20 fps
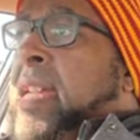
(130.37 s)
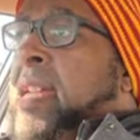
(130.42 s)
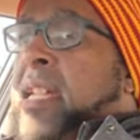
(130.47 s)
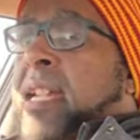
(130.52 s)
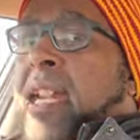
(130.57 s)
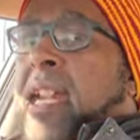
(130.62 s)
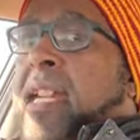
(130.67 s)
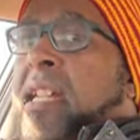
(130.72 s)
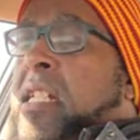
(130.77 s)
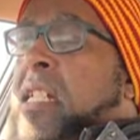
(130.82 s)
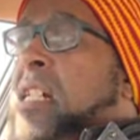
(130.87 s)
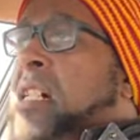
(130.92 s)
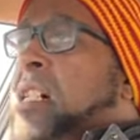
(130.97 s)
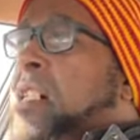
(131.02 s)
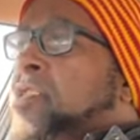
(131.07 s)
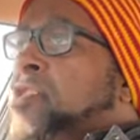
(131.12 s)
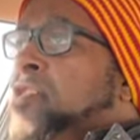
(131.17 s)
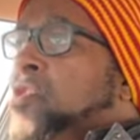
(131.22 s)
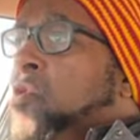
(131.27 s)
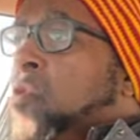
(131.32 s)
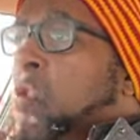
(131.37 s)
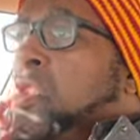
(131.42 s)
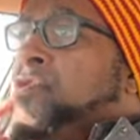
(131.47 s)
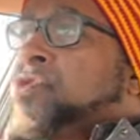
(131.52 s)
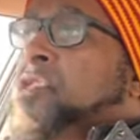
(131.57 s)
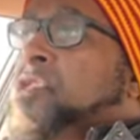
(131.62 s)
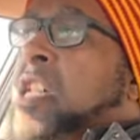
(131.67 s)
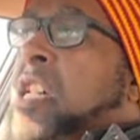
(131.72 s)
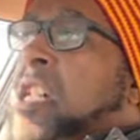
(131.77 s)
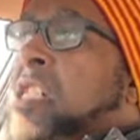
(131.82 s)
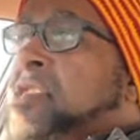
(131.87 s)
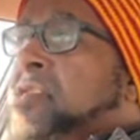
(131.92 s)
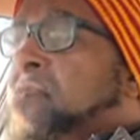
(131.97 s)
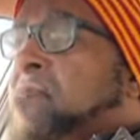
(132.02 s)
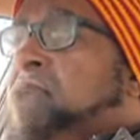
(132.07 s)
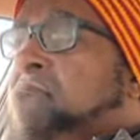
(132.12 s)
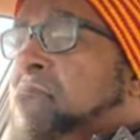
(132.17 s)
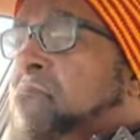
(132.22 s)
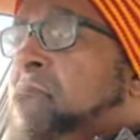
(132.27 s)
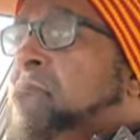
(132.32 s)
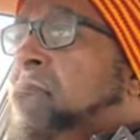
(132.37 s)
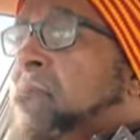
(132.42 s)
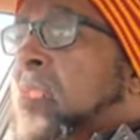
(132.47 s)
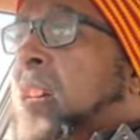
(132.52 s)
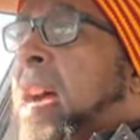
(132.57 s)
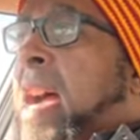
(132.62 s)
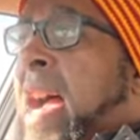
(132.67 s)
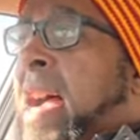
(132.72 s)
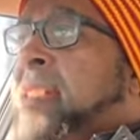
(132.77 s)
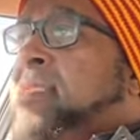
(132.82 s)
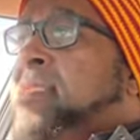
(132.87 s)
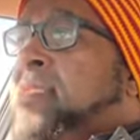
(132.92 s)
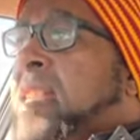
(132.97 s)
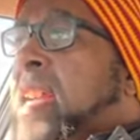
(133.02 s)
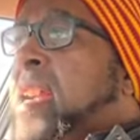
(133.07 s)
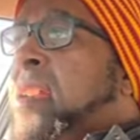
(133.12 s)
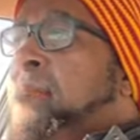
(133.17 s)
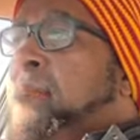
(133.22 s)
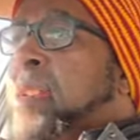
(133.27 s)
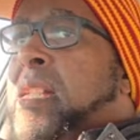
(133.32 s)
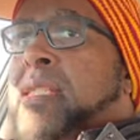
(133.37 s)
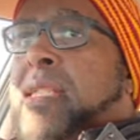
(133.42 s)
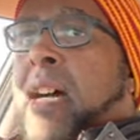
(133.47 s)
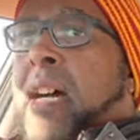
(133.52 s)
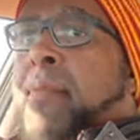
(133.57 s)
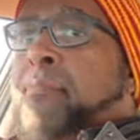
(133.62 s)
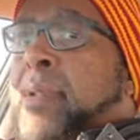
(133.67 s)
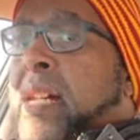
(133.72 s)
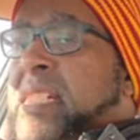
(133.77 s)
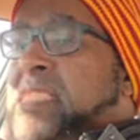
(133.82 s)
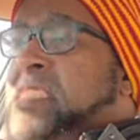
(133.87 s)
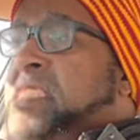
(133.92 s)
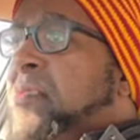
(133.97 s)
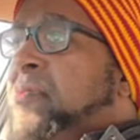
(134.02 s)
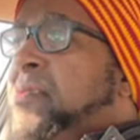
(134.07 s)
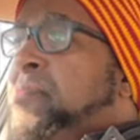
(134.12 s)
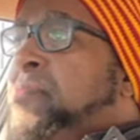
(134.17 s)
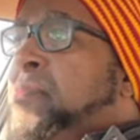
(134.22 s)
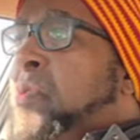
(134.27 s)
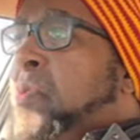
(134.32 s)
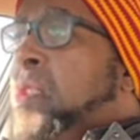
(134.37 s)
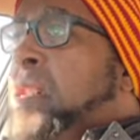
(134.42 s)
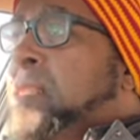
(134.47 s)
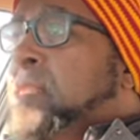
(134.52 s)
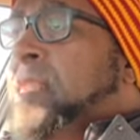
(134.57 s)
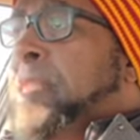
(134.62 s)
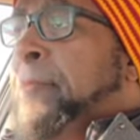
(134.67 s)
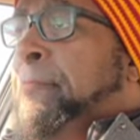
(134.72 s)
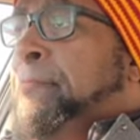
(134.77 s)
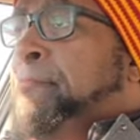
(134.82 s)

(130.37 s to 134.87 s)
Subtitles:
he could have scorched us. I say been up by 7 points.